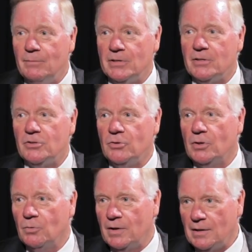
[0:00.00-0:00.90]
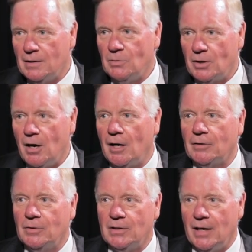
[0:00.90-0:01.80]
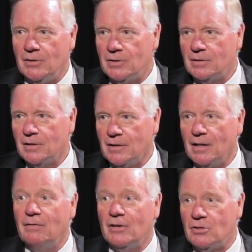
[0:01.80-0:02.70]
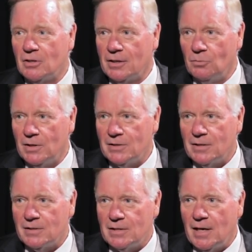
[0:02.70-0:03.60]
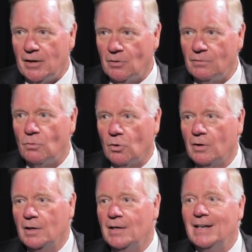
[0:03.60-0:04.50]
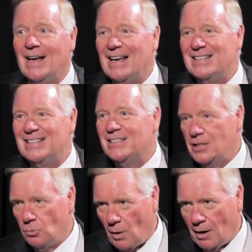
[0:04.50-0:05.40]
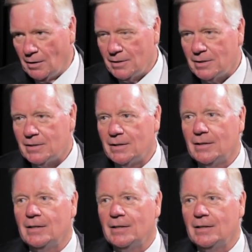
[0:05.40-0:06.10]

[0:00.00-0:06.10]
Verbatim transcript: a business unit within McCaw Communications, and then eventually was the CIO for AT&T Wireless